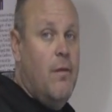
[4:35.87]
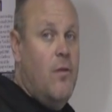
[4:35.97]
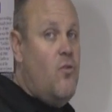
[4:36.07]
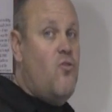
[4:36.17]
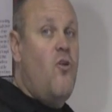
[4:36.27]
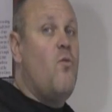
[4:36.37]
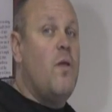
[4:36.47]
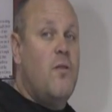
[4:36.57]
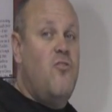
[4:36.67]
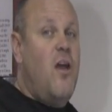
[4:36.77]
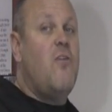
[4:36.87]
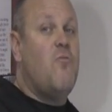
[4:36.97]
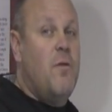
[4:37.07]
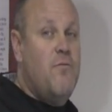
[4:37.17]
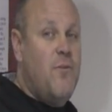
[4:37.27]
there's no real
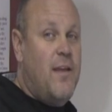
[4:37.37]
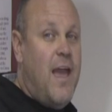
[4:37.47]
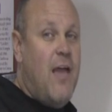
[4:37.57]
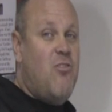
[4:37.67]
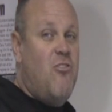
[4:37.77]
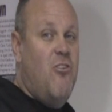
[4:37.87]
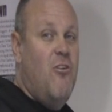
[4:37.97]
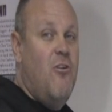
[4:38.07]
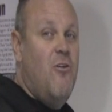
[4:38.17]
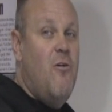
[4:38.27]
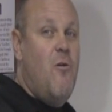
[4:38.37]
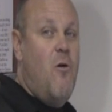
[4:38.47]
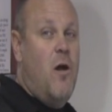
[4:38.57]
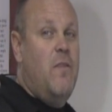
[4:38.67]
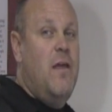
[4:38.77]
adjustment for caster
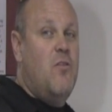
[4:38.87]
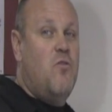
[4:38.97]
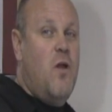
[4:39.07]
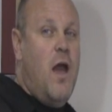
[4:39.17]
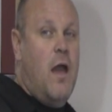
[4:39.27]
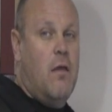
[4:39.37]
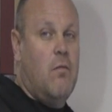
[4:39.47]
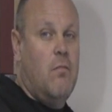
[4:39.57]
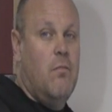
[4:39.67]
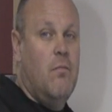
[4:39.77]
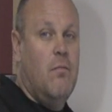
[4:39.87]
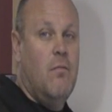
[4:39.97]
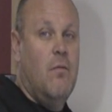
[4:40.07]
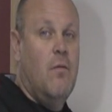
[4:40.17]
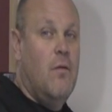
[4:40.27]
on these trucks.
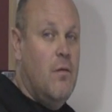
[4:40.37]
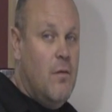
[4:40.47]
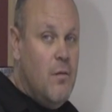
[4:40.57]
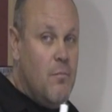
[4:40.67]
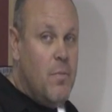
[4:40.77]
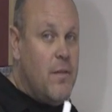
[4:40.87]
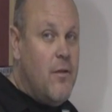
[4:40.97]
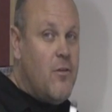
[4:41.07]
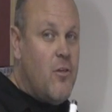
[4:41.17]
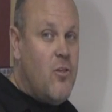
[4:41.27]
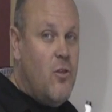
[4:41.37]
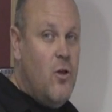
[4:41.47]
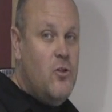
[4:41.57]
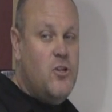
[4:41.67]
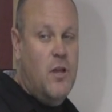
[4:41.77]
But there's a
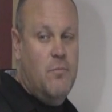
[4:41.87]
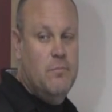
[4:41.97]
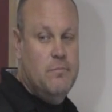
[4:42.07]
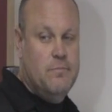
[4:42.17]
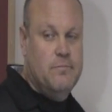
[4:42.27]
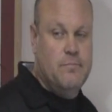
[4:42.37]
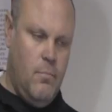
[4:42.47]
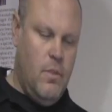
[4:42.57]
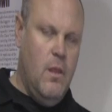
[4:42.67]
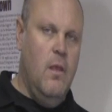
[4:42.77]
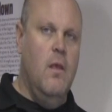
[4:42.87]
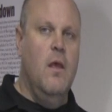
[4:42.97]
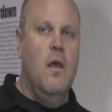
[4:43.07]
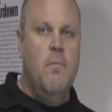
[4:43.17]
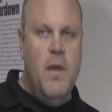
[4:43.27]
solution.
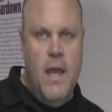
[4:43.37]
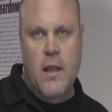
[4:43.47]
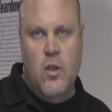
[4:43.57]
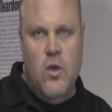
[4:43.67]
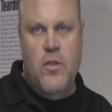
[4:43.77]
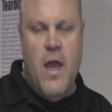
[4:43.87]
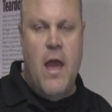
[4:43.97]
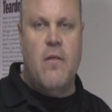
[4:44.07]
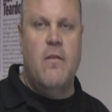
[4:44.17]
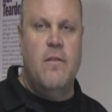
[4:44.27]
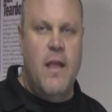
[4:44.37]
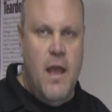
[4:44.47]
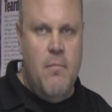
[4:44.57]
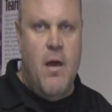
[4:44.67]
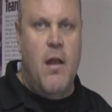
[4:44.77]
Being a
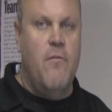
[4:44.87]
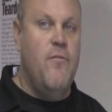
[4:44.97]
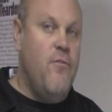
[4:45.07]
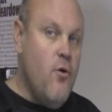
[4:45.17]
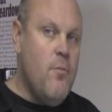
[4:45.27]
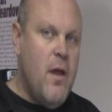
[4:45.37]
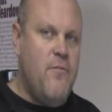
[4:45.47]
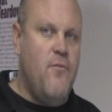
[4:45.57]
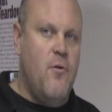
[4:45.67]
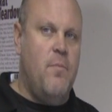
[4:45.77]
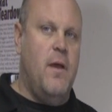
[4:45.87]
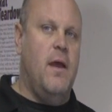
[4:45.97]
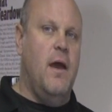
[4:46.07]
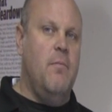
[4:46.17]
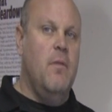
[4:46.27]
2010 model 4x4
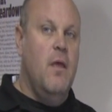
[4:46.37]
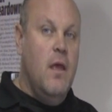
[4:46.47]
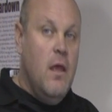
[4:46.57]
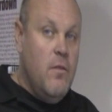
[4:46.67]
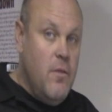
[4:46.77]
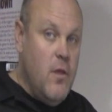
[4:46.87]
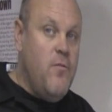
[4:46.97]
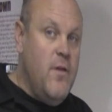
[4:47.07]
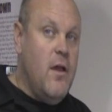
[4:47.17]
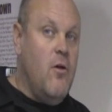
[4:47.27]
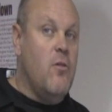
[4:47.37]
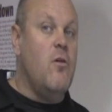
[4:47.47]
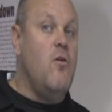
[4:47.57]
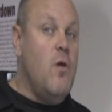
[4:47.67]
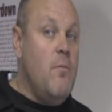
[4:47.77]
pickup, this vehicle
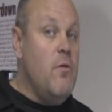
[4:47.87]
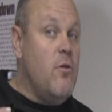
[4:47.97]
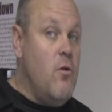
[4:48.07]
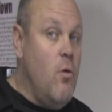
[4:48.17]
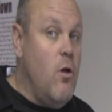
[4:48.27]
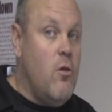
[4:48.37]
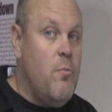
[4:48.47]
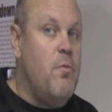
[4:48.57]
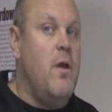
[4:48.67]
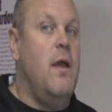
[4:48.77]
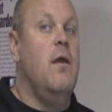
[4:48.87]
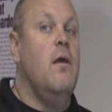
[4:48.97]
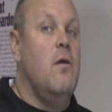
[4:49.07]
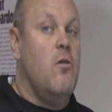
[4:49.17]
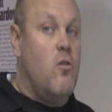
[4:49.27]
is equipped with a coil spring
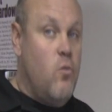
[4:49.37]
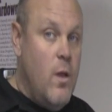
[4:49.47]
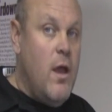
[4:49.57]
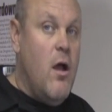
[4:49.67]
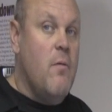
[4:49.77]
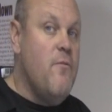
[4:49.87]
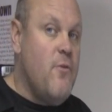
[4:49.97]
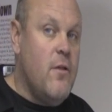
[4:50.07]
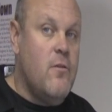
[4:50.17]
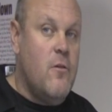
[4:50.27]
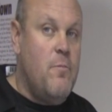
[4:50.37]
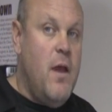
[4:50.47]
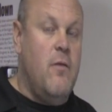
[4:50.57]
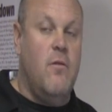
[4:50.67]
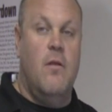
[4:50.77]
swing arm front
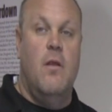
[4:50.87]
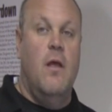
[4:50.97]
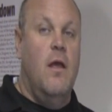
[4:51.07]
suspension.